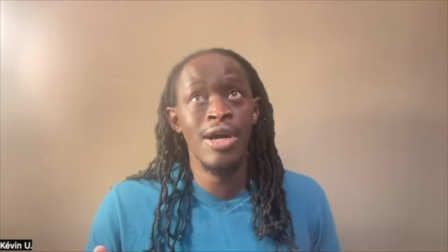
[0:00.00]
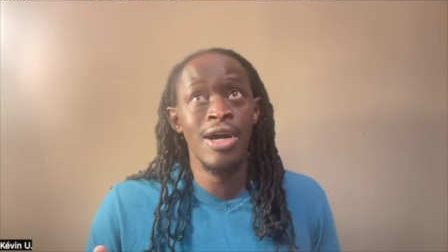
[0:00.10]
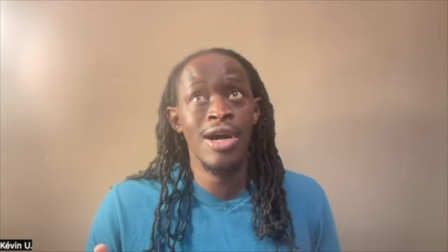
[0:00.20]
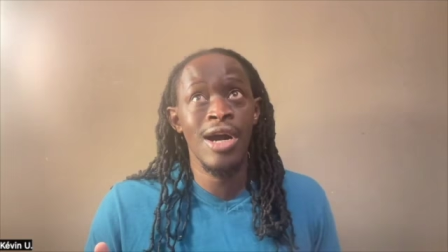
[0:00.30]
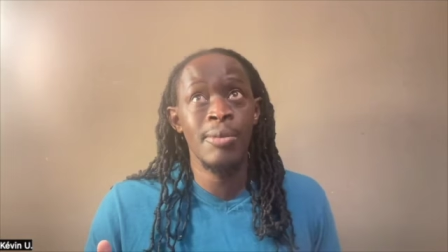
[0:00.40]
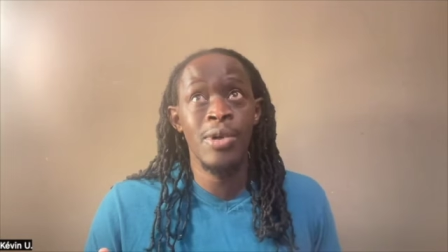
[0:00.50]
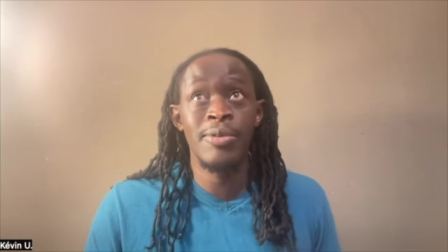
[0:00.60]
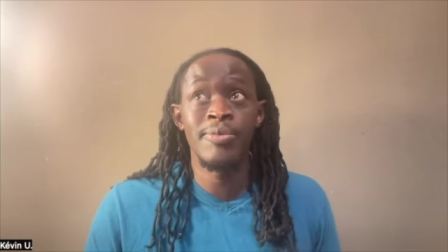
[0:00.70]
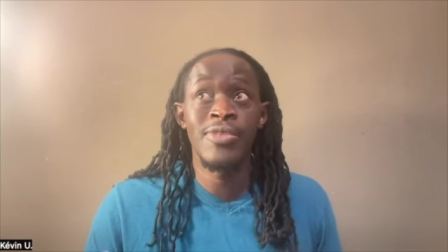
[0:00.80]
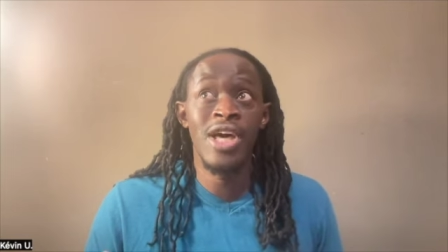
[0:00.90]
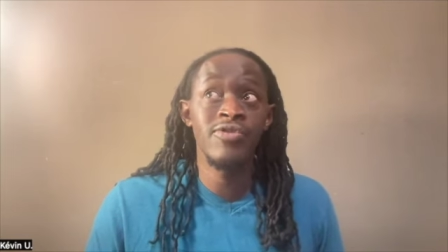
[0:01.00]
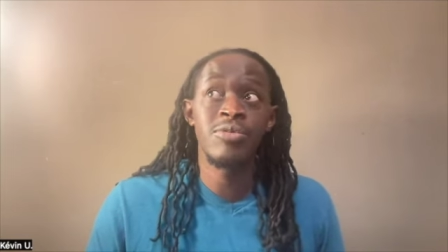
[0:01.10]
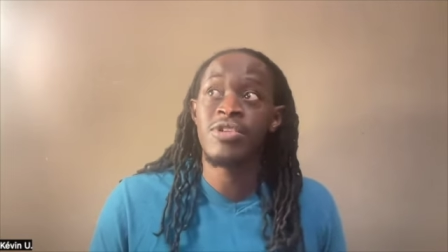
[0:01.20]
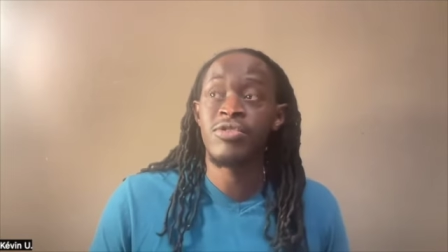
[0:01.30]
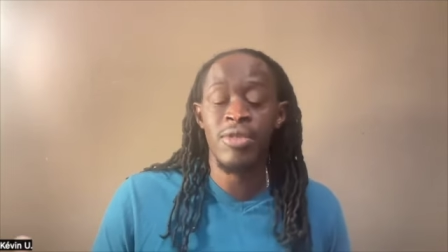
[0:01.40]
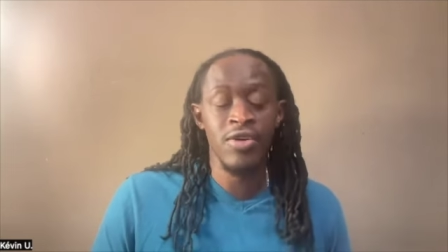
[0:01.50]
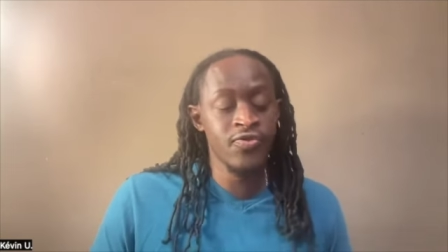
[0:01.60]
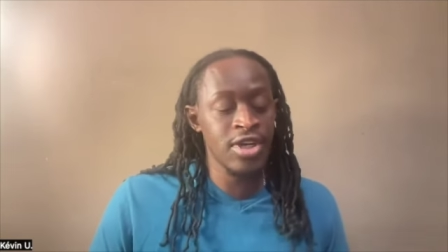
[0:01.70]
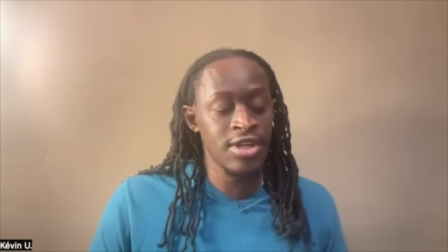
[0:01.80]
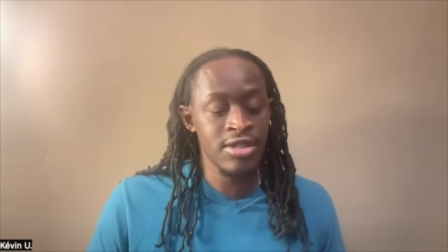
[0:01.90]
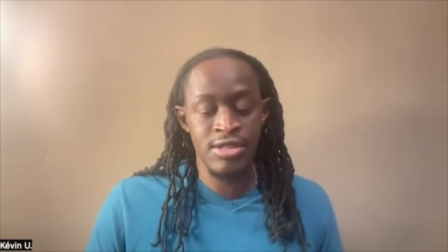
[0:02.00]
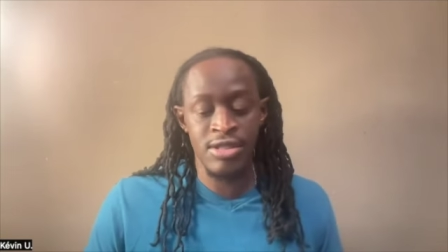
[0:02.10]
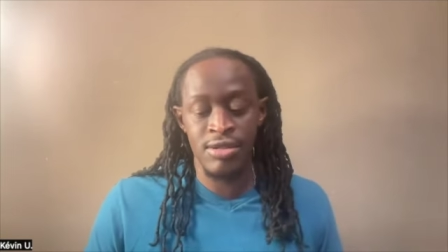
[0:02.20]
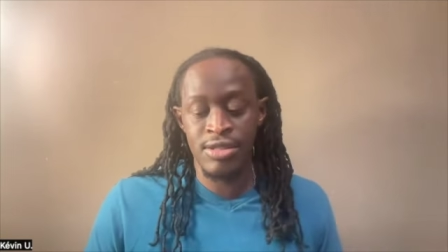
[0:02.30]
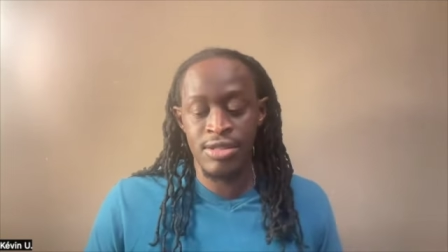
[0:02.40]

I'm a heavy believer in my faith, and so it's like